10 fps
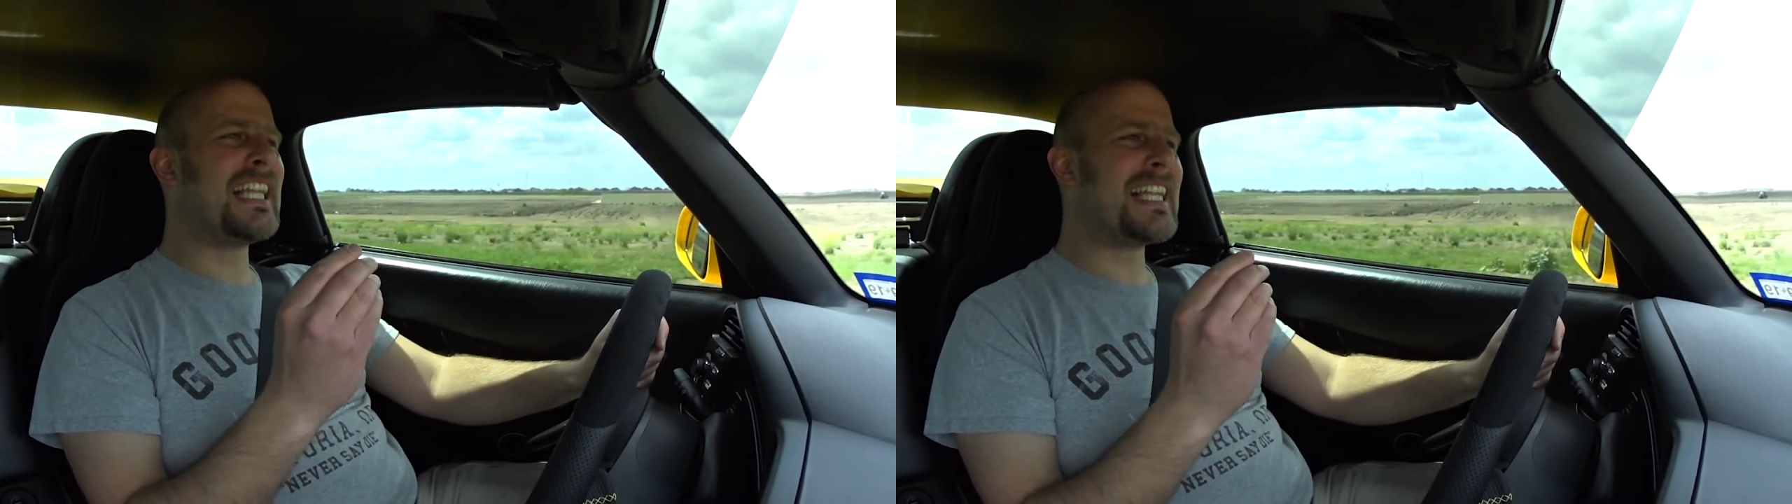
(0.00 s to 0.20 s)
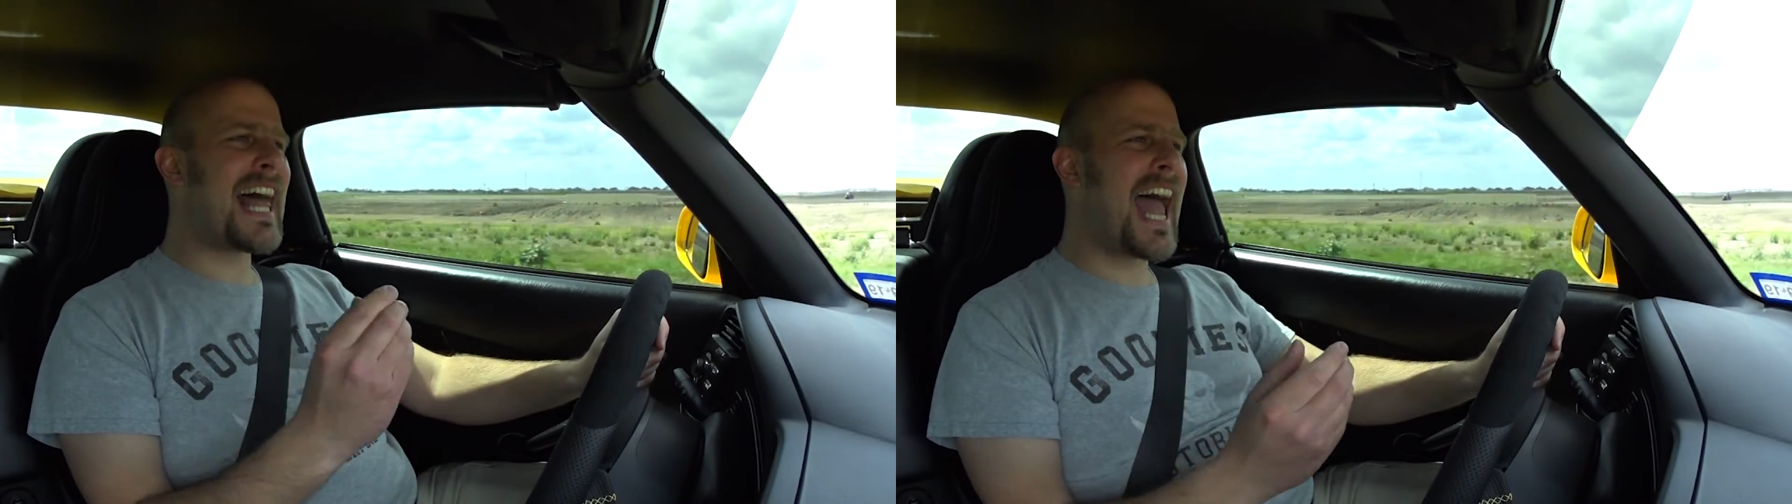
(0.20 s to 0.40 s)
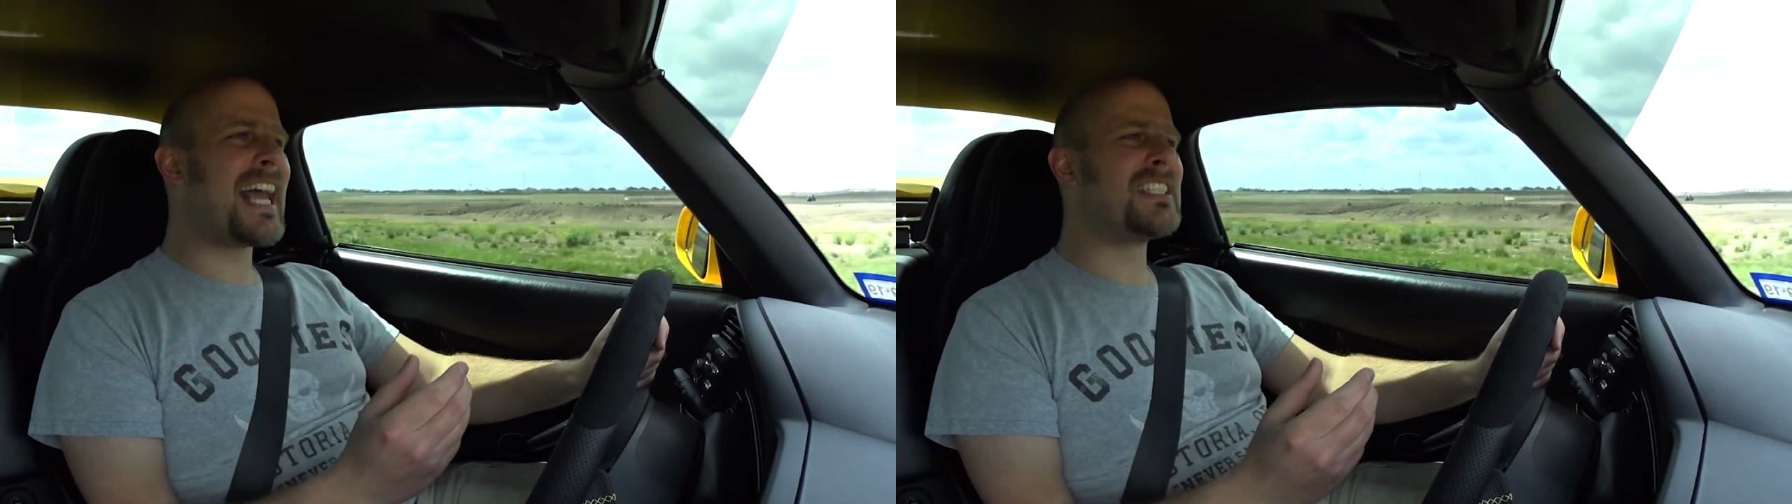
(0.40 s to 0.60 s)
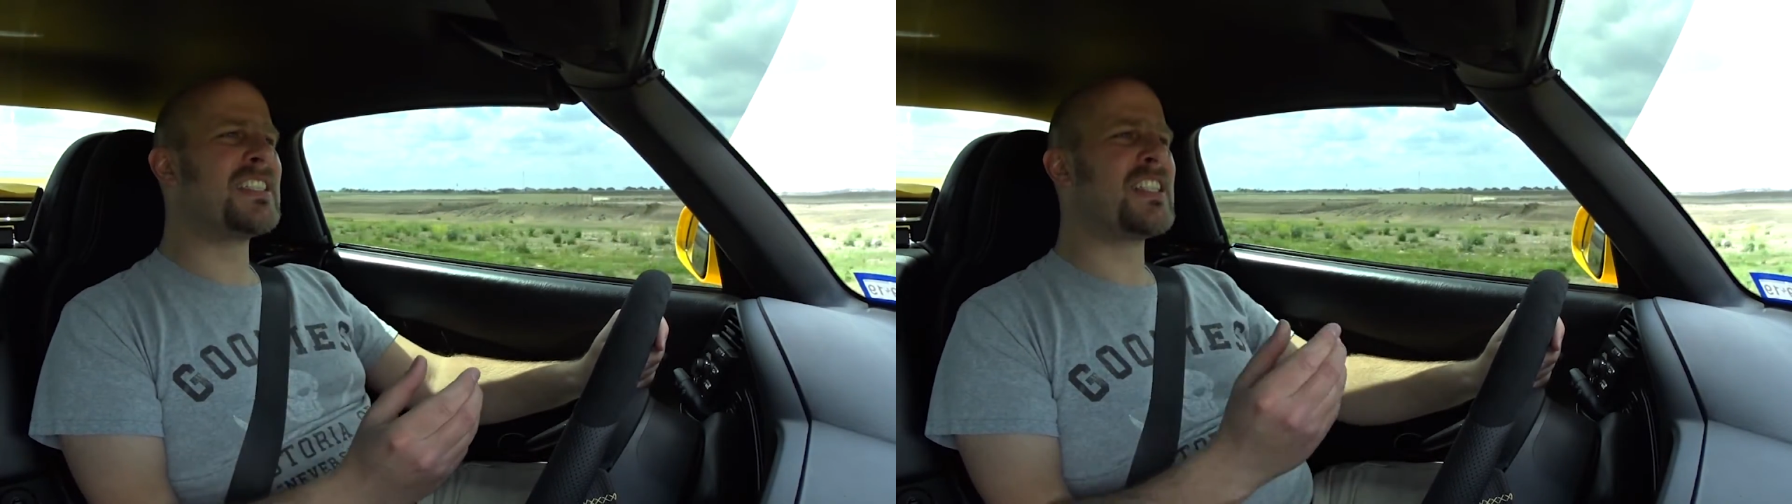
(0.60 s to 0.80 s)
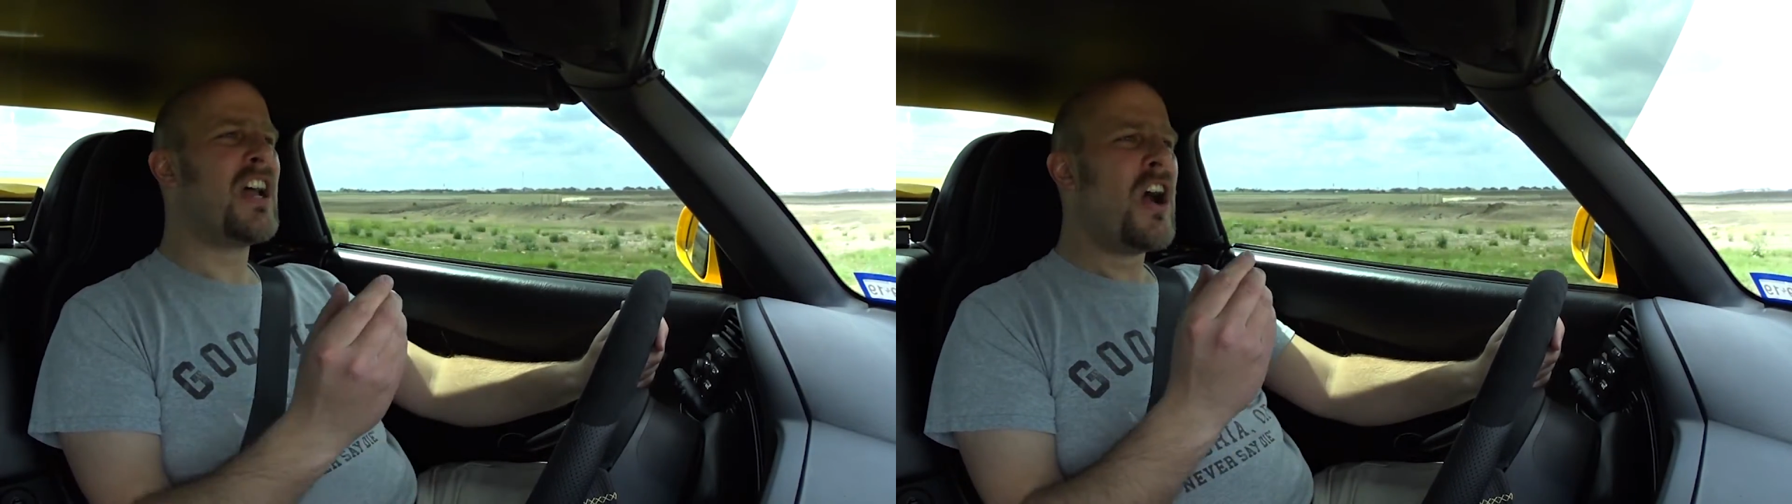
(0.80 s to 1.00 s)

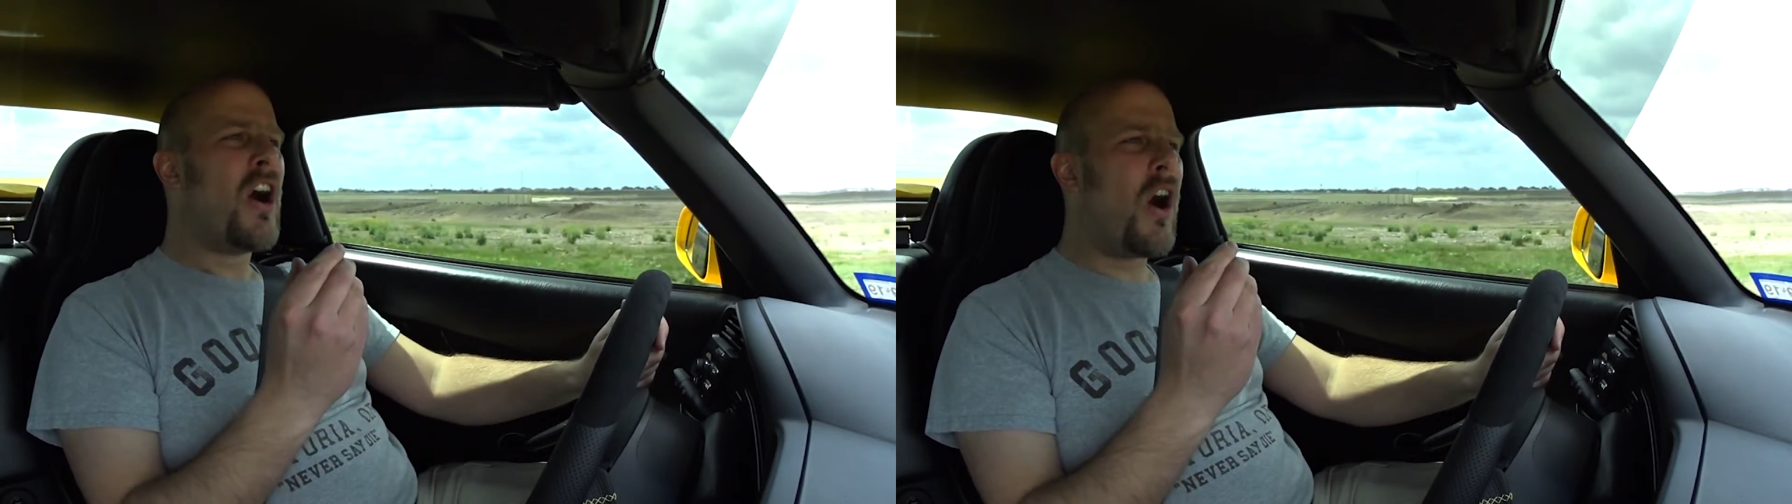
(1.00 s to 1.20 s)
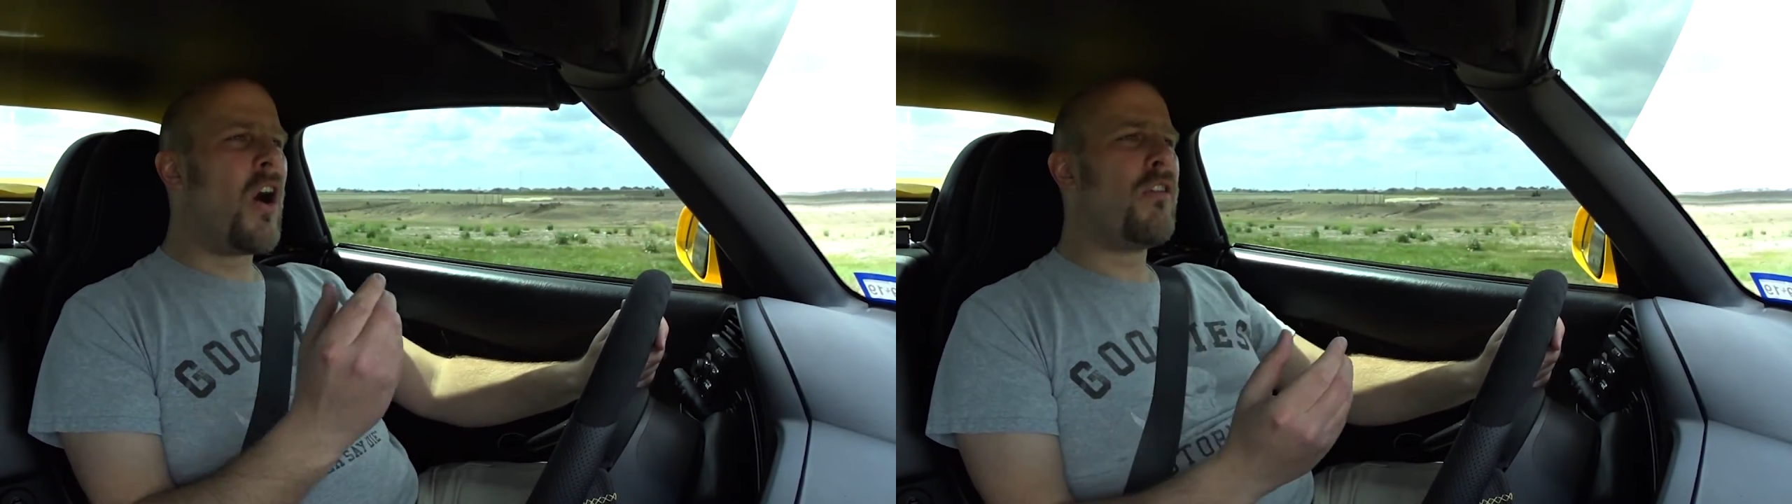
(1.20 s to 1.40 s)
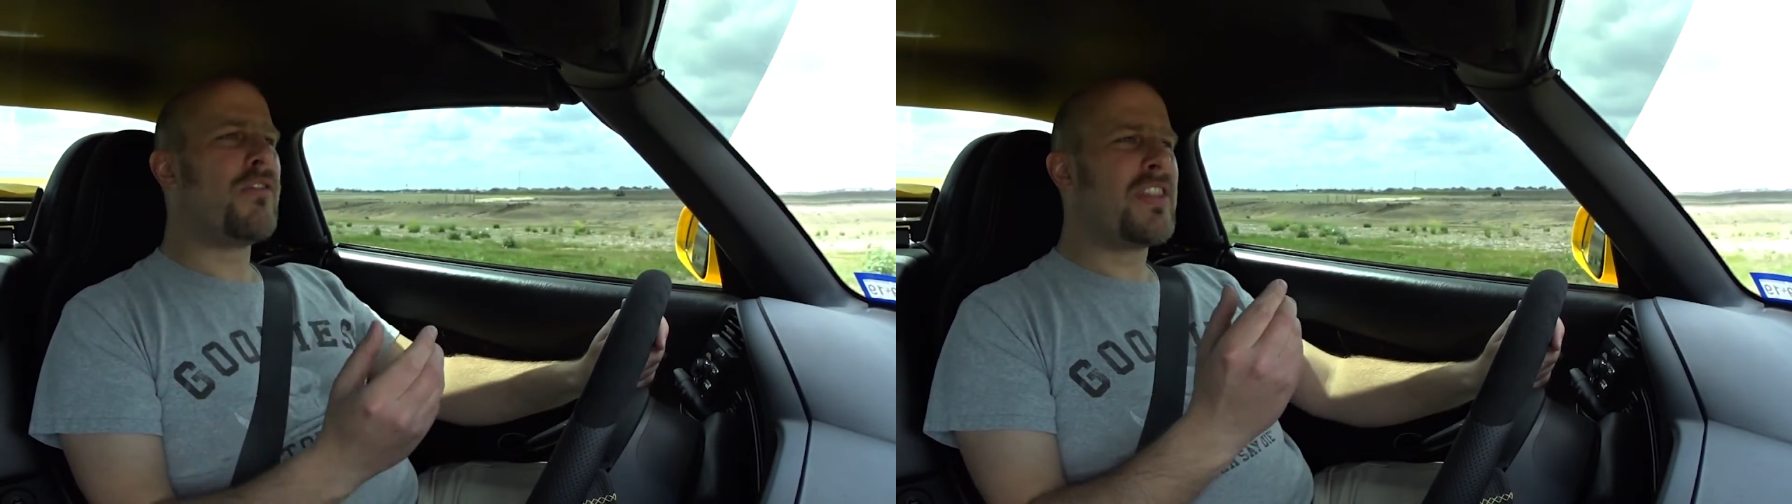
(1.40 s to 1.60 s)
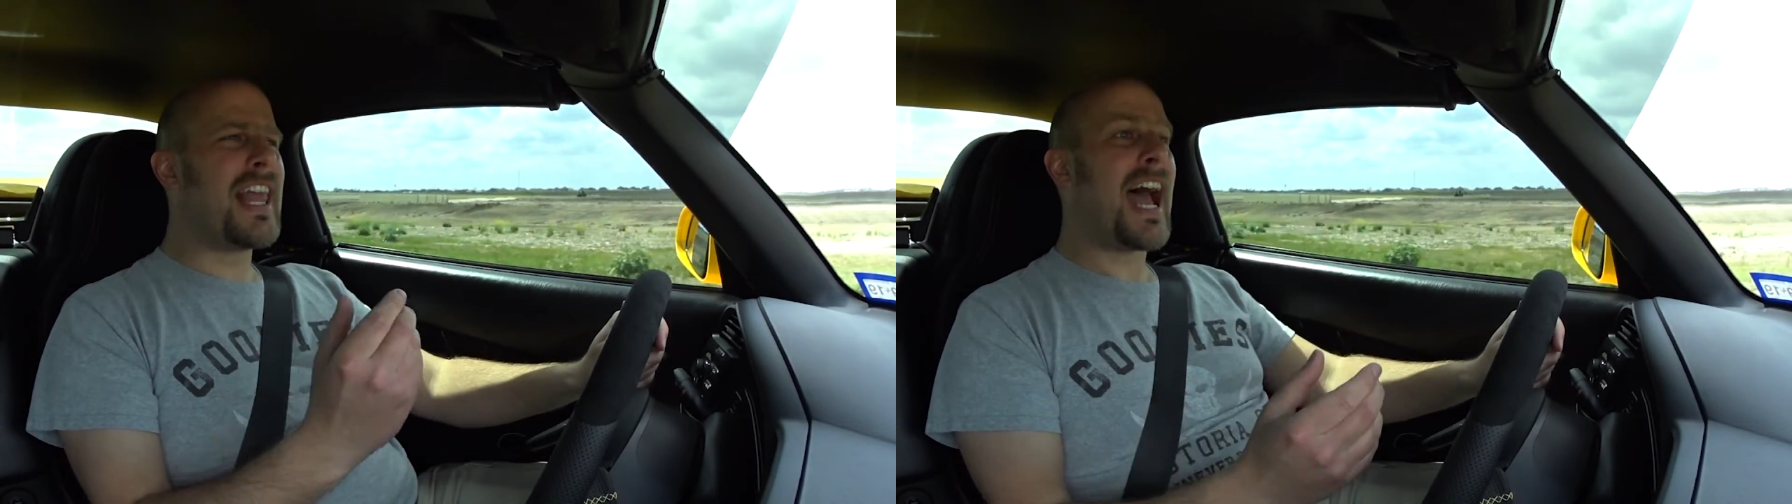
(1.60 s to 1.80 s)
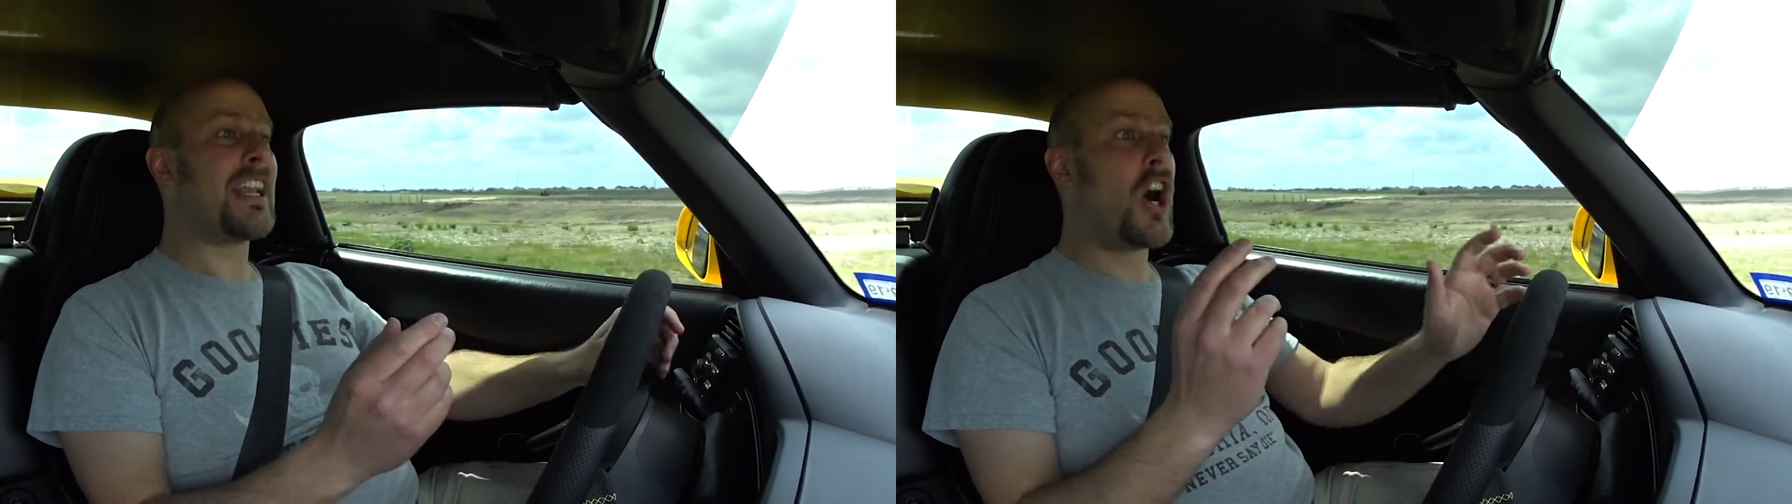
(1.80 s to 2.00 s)
last of that